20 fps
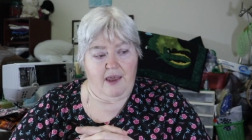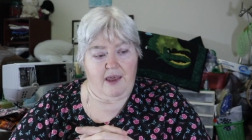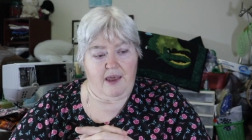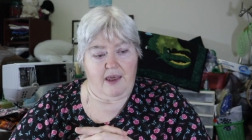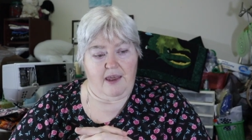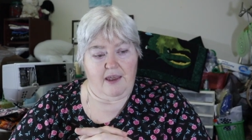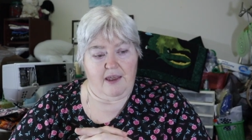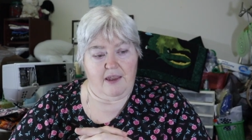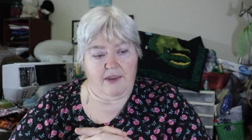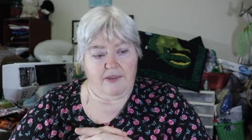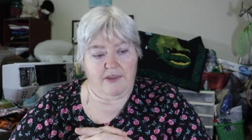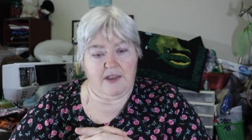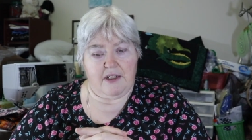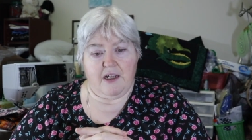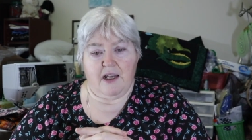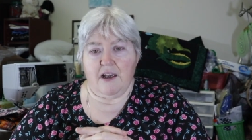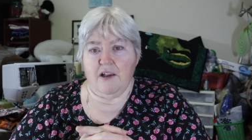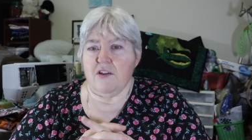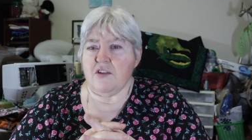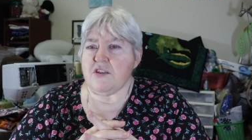And then
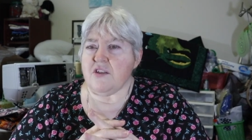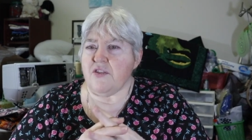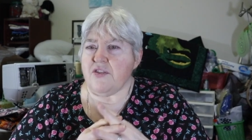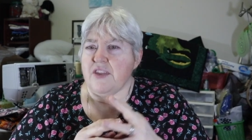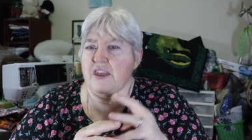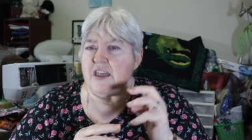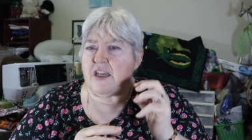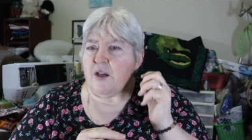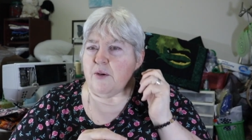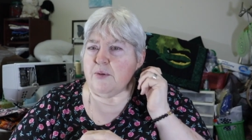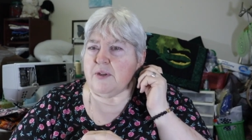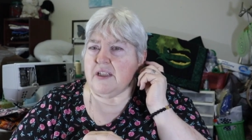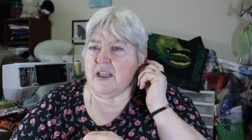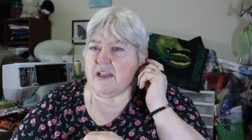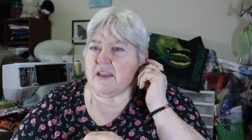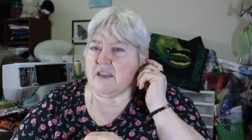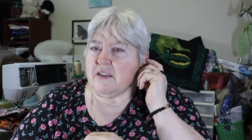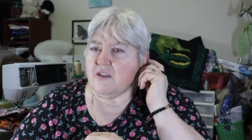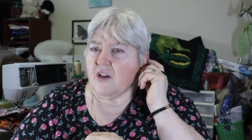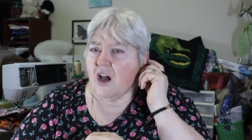I also think I would
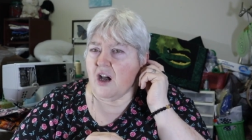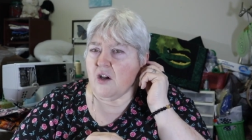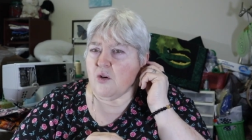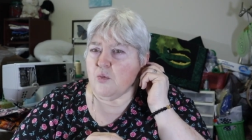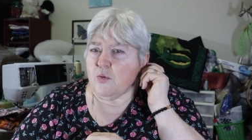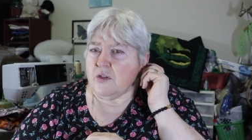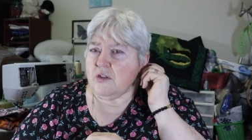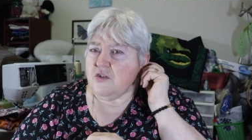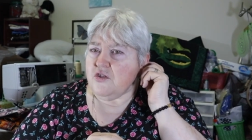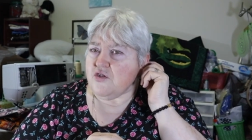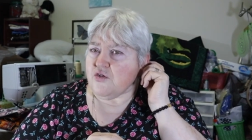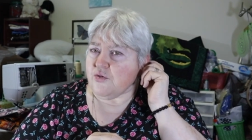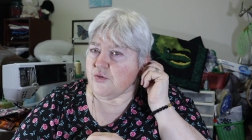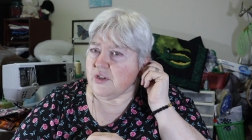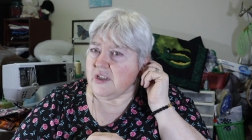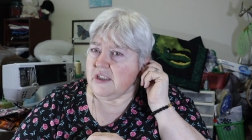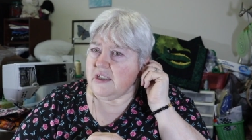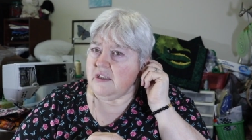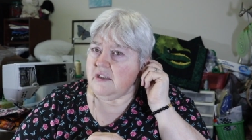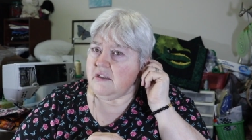like a dogwood
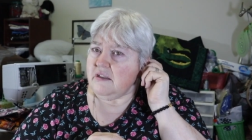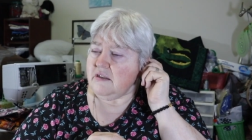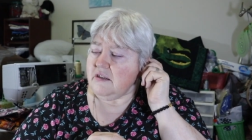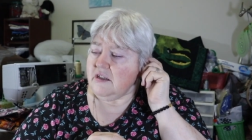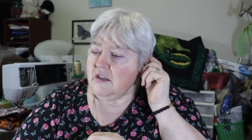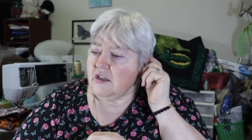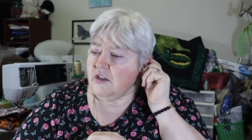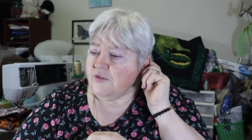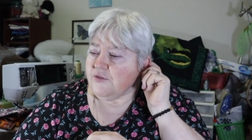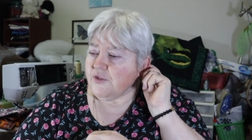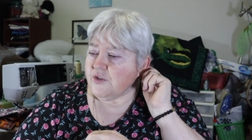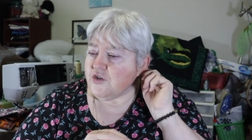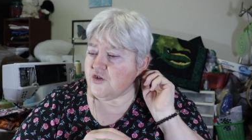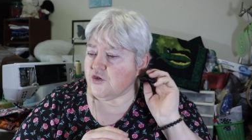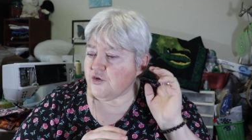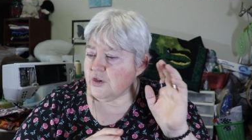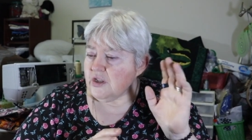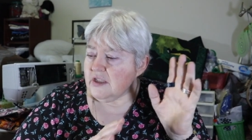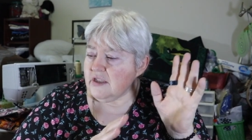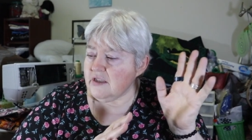tree, you know, for
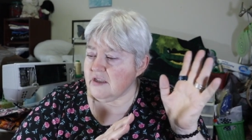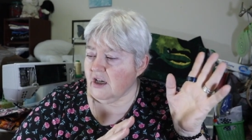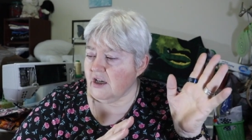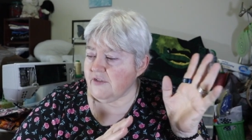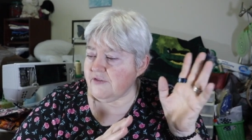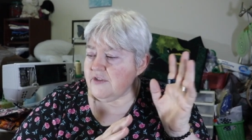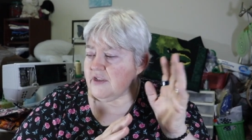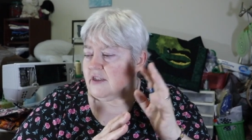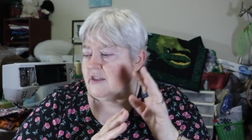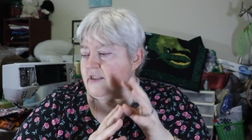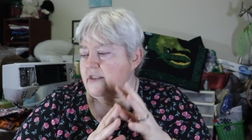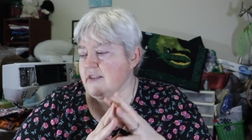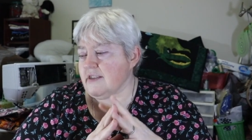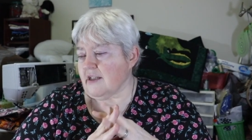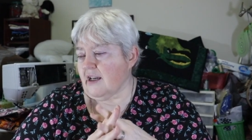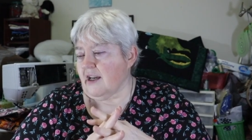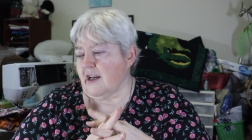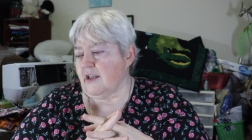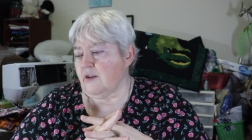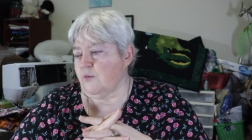trees off to the
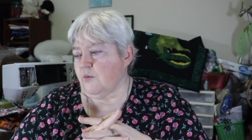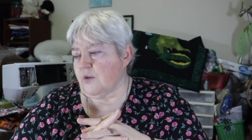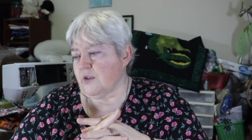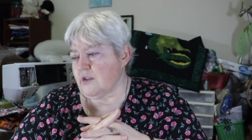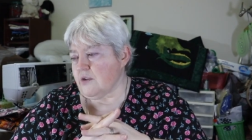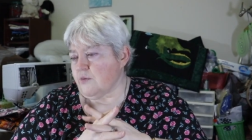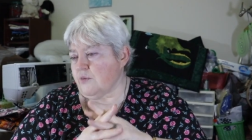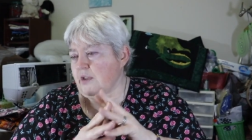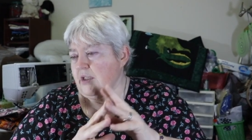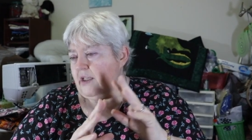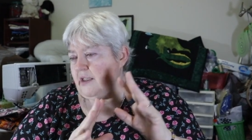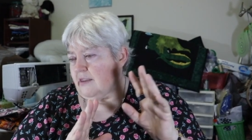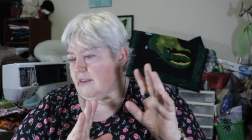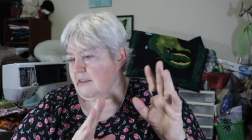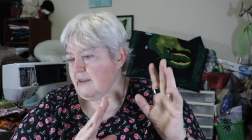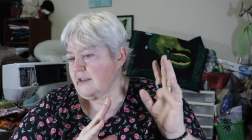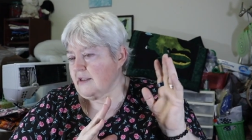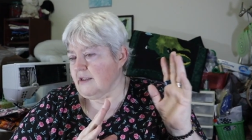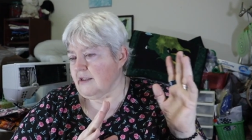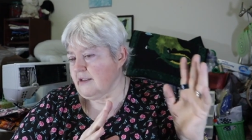side once we get
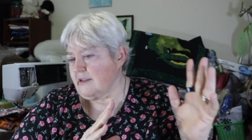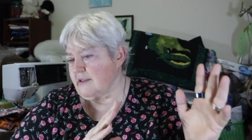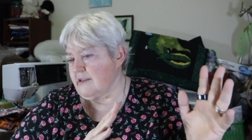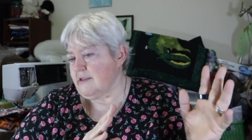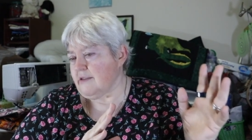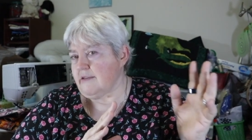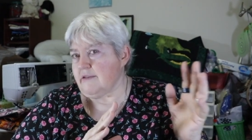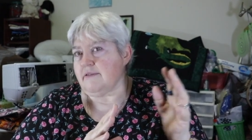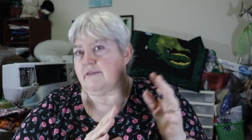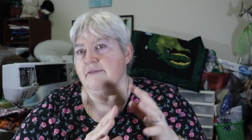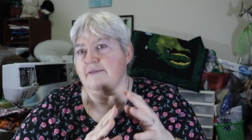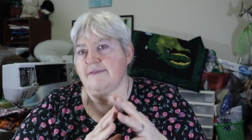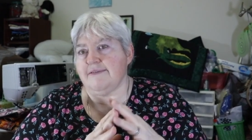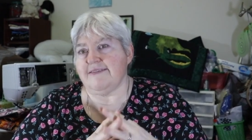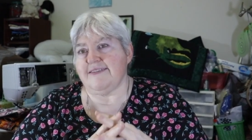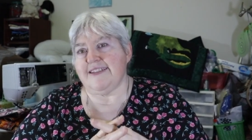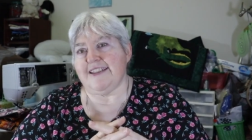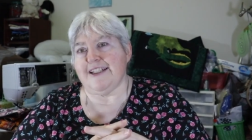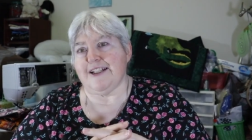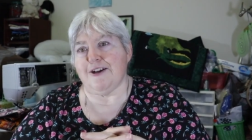things,
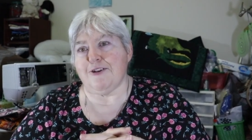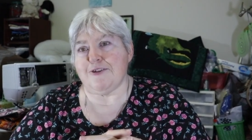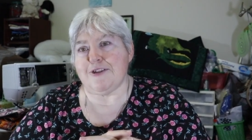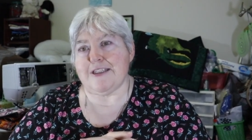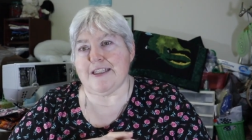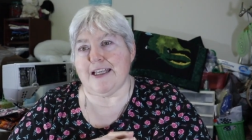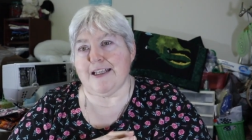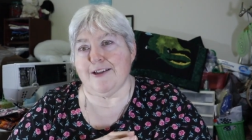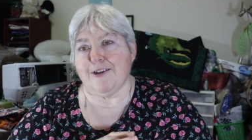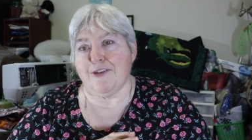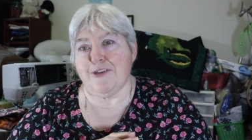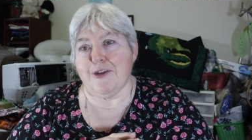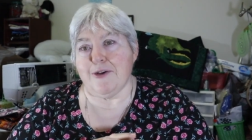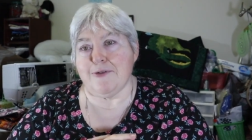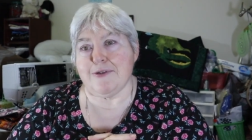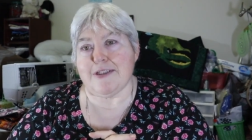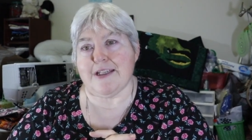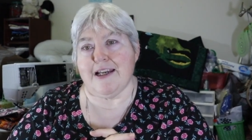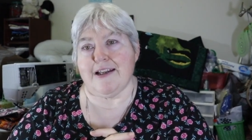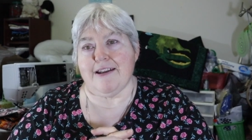you know, settled,
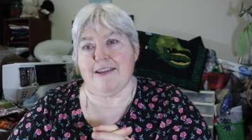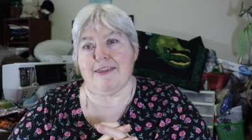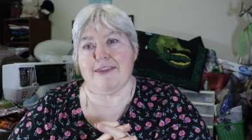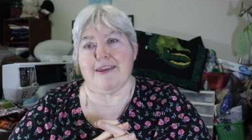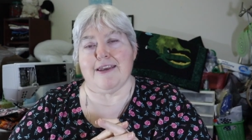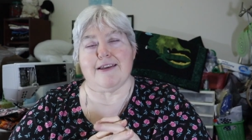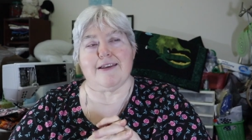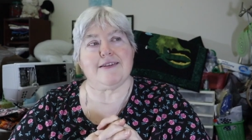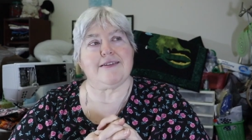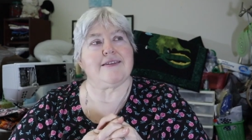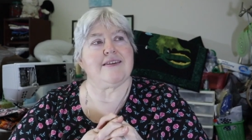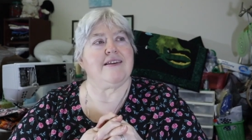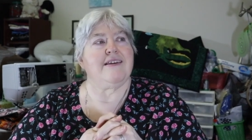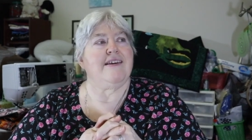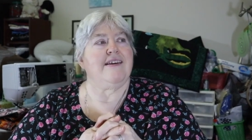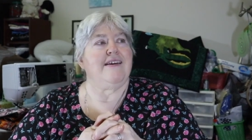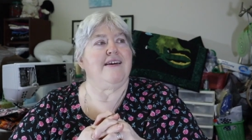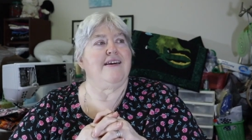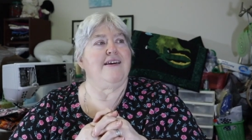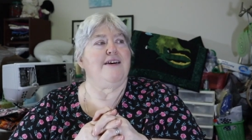those kind of things.
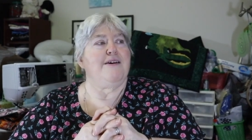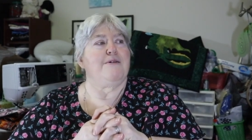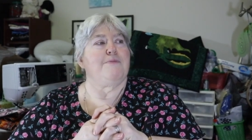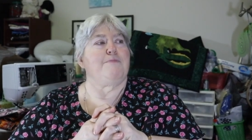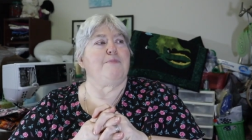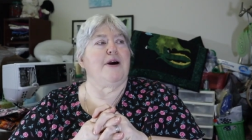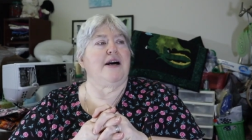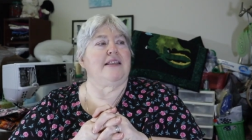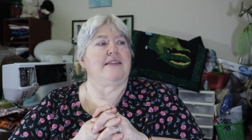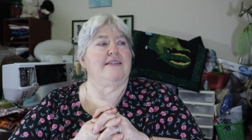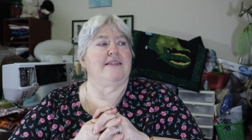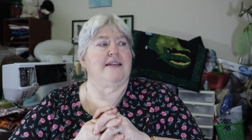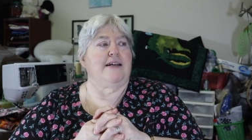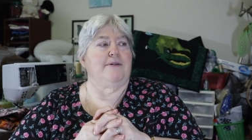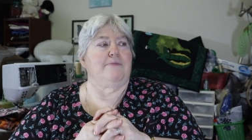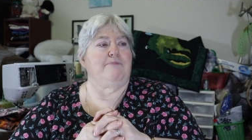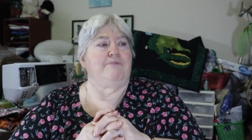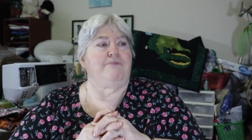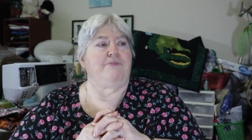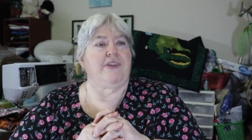But,
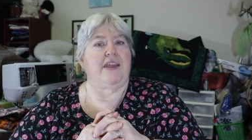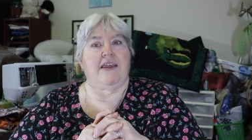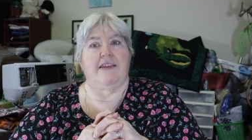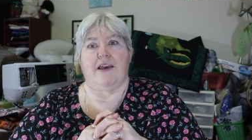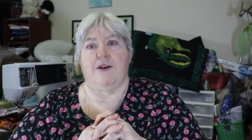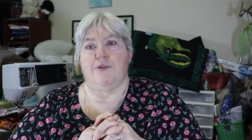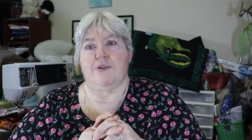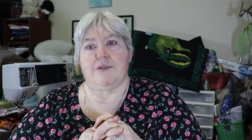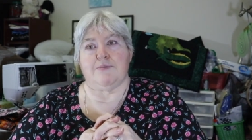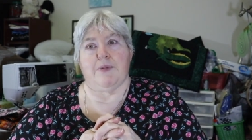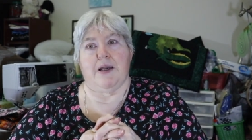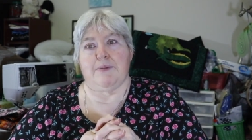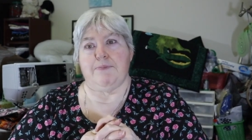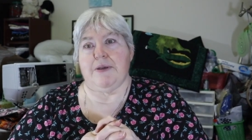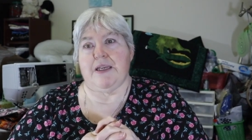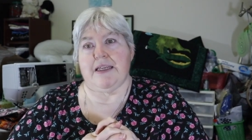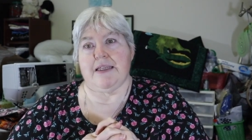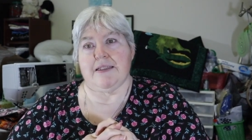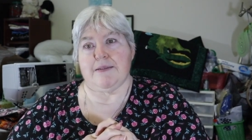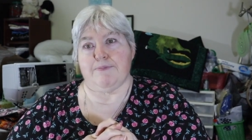yeah, that was my
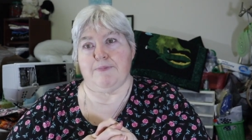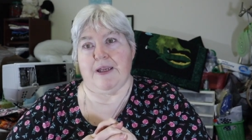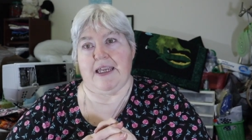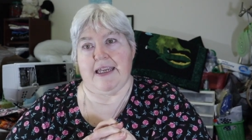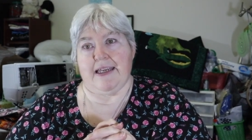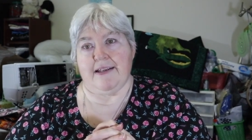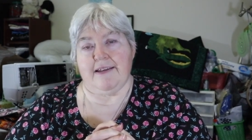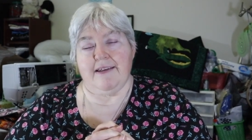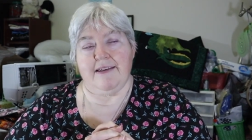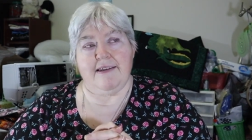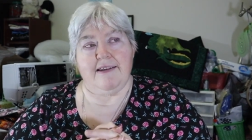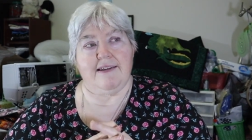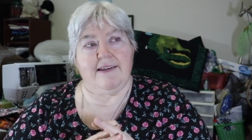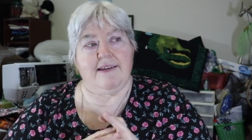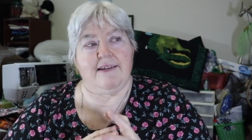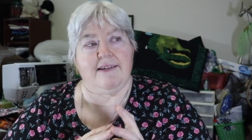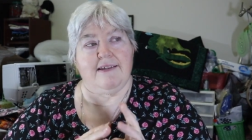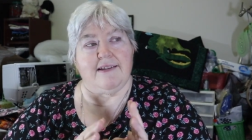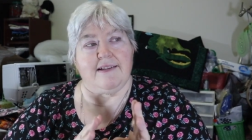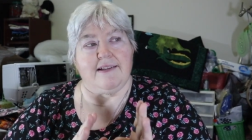biggest panic,
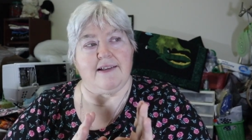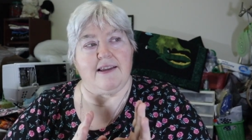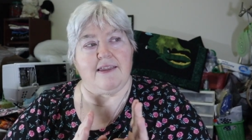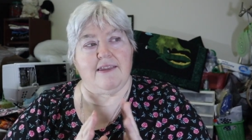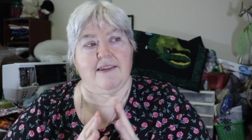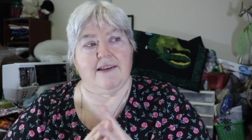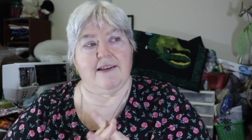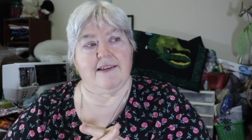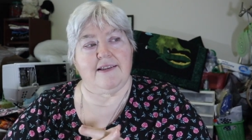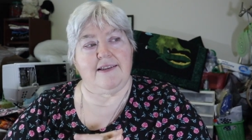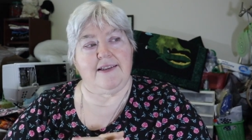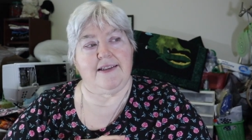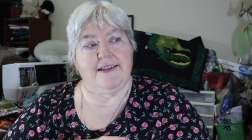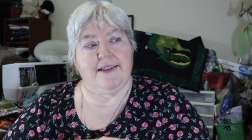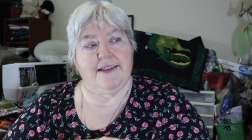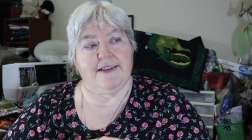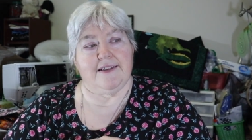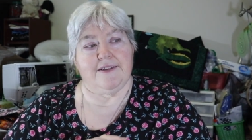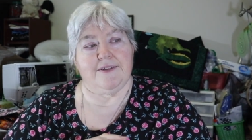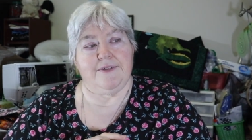and I thought, you
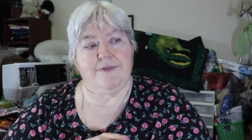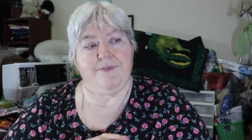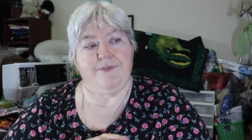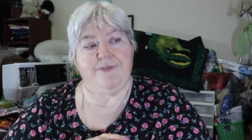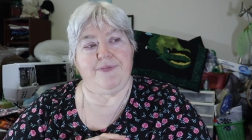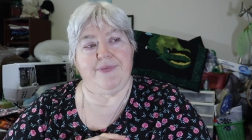know,